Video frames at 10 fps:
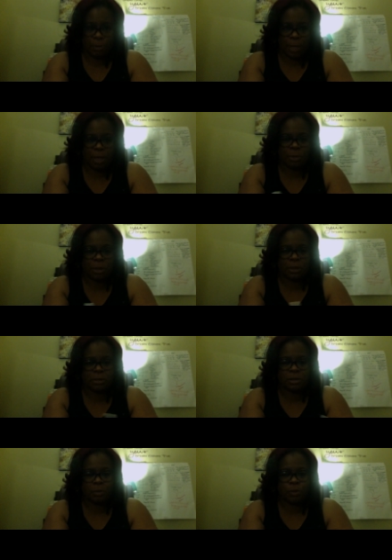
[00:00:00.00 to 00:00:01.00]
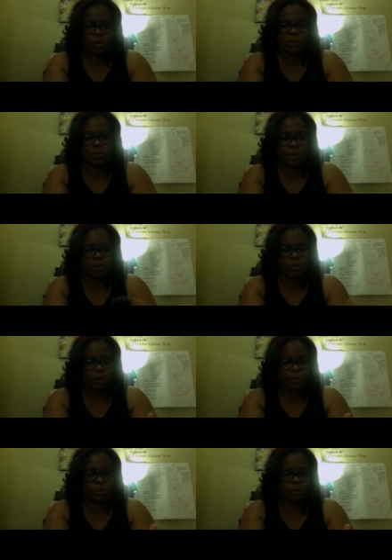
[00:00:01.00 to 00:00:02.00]
pay me to come once a week to
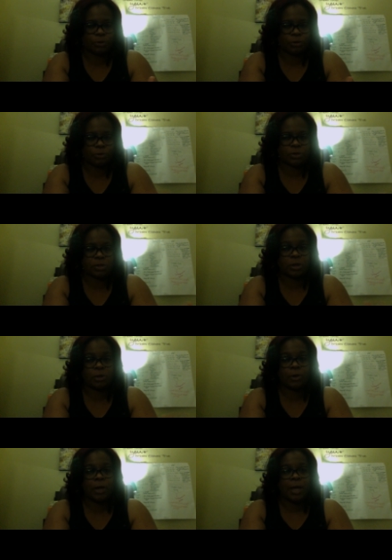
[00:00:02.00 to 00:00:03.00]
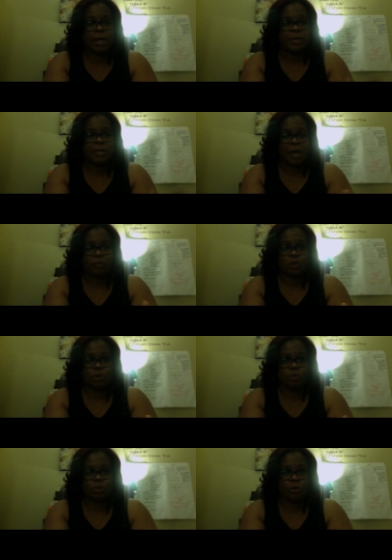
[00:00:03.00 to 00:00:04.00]
work with their girls. So the after
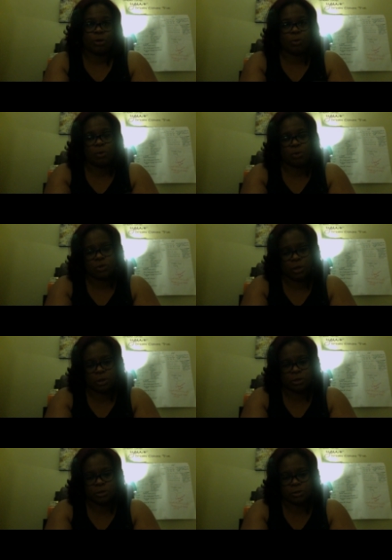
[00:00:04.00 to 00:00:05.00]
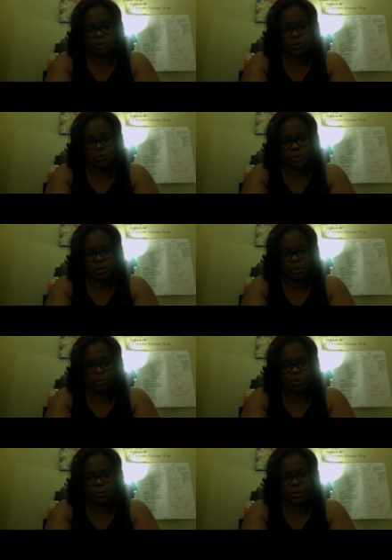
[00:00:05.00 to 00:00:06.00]
school program, it won't start until the school year,
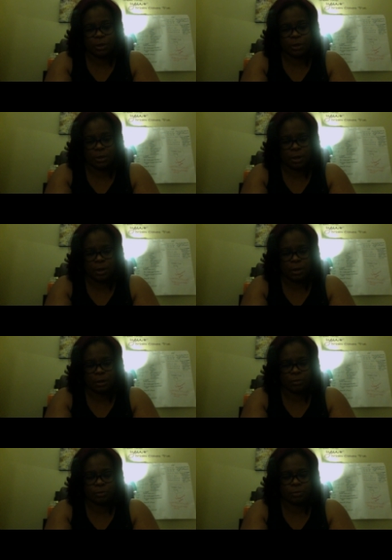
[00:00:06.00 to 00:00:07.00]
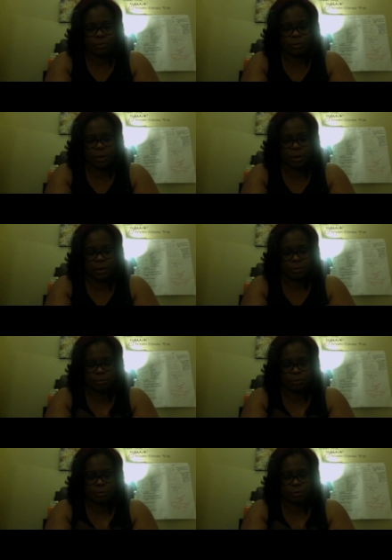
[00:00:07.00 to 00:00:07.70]
but the, uh, the